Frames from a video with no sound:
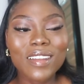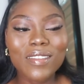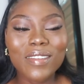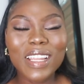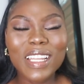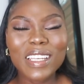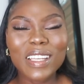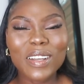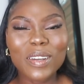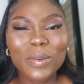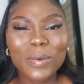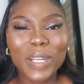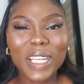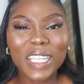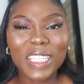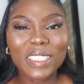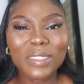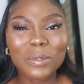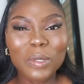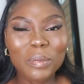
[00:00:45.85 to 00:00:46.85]
right now
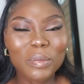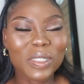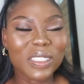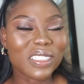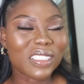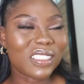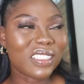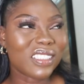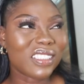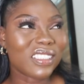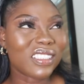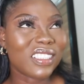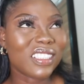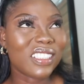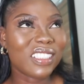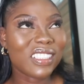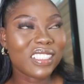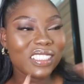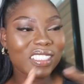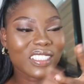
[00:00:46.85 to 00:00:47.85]
Wayne what month is this
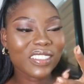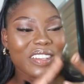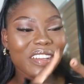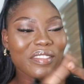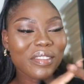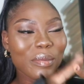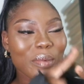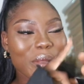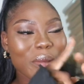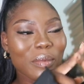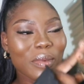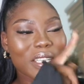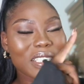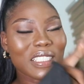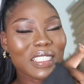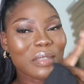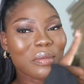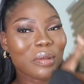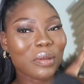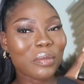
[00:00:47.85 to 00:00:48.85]
do you know everybody I'm
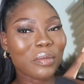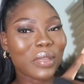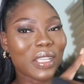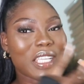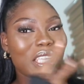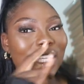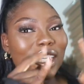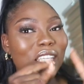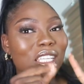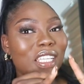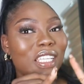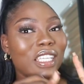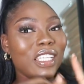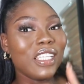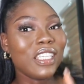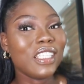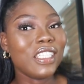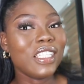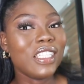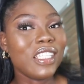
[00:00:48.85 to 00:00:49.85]
actually from May
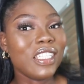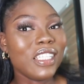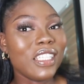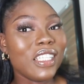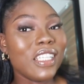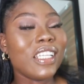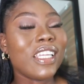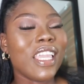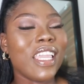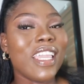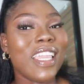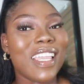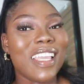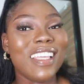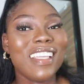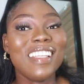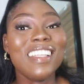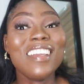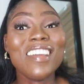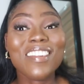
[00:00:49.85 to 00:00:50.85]
okay
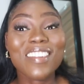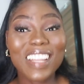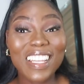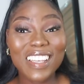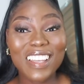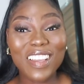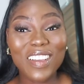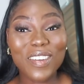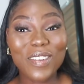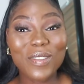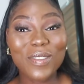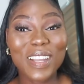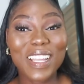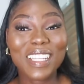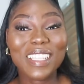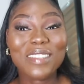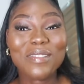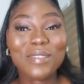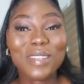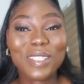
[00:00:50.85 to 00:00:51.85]
yeah right now we're
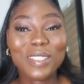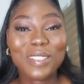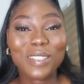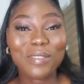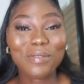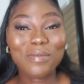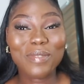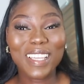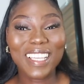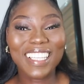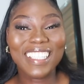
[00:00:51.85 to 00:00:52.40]
in the month of May